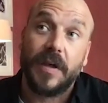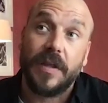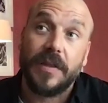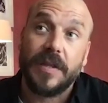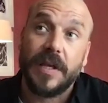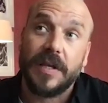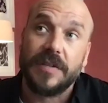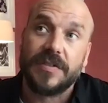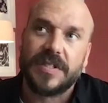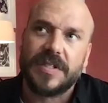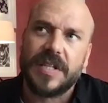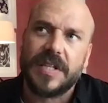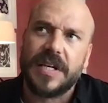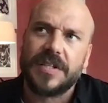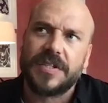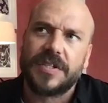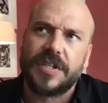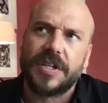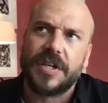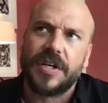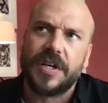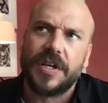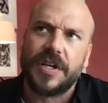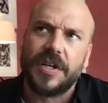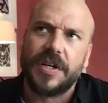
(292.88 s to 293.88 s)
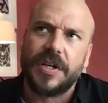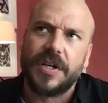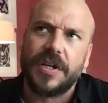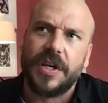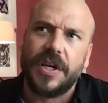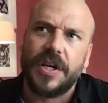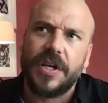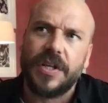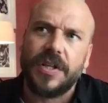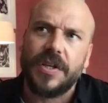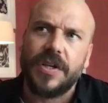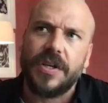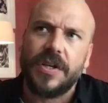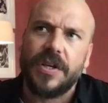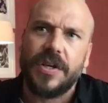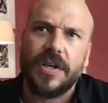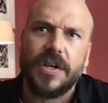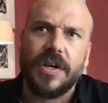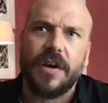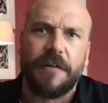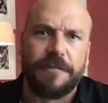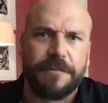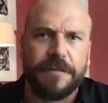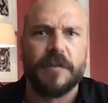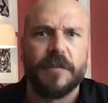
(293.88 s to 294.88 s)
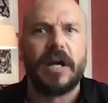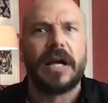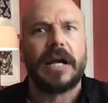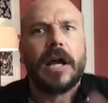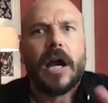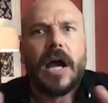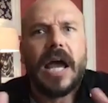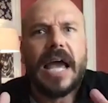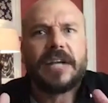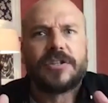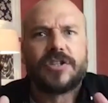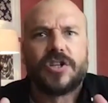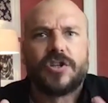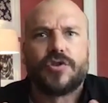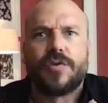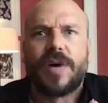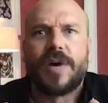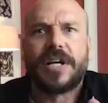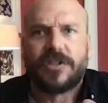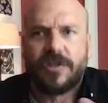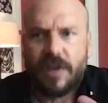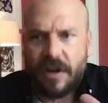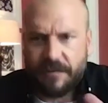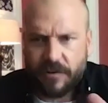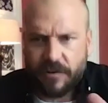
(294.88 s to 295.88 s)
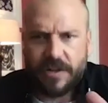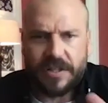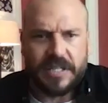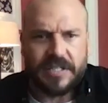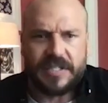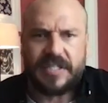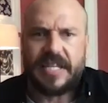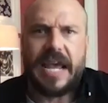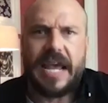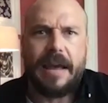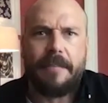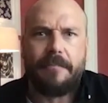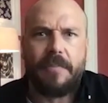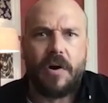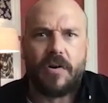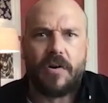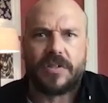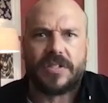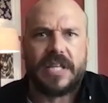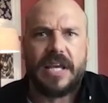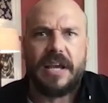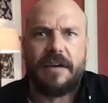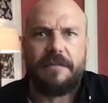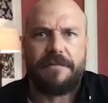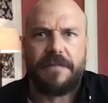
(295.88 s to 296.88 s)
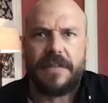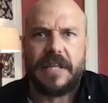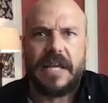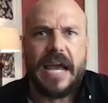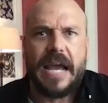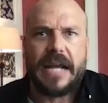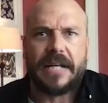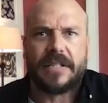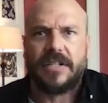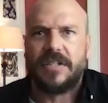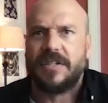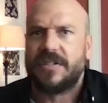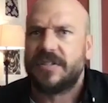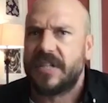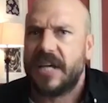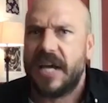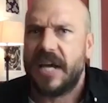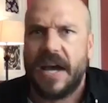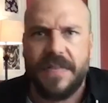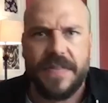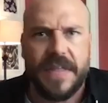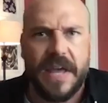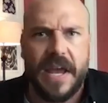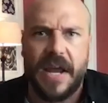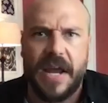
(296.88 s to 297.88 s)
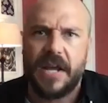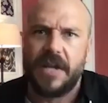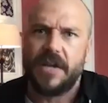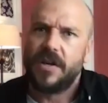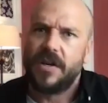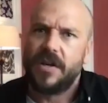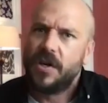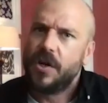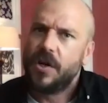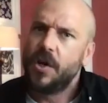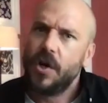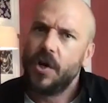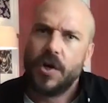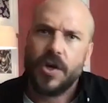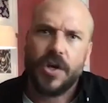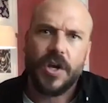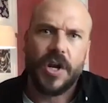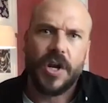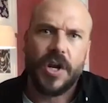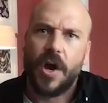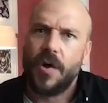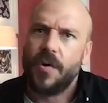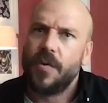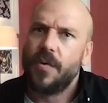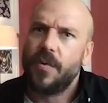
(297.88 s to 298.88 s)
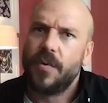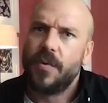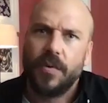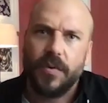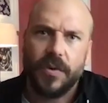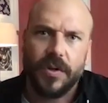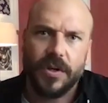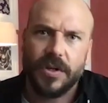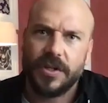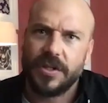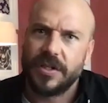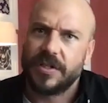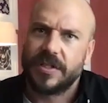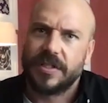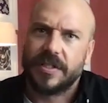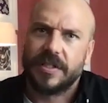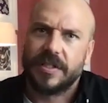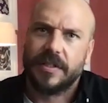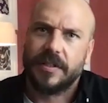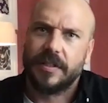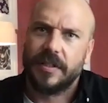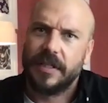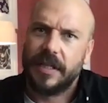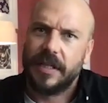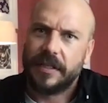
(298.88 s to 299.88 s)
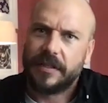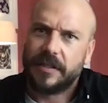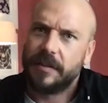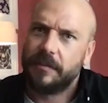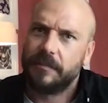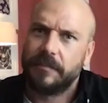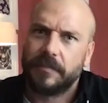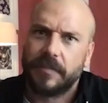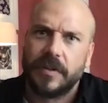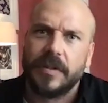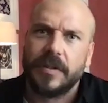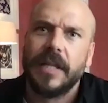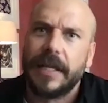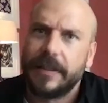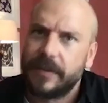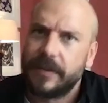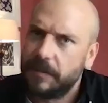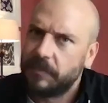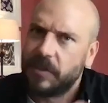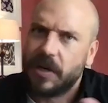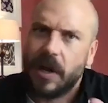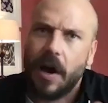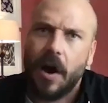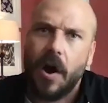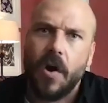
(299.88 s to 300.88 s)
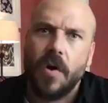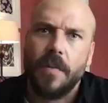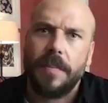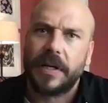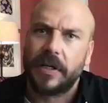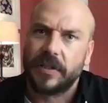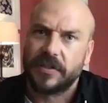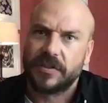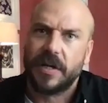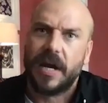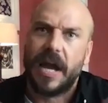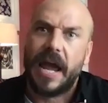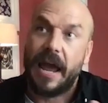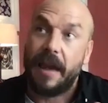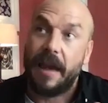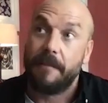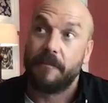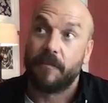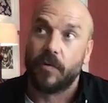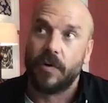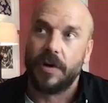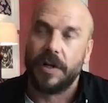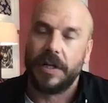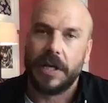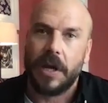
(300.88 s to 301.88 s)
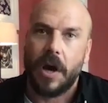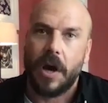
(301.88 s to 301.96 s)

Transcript: I feel like as a director, I've got the sandbox there for the actors. And then, you know, You just let them go, because I am really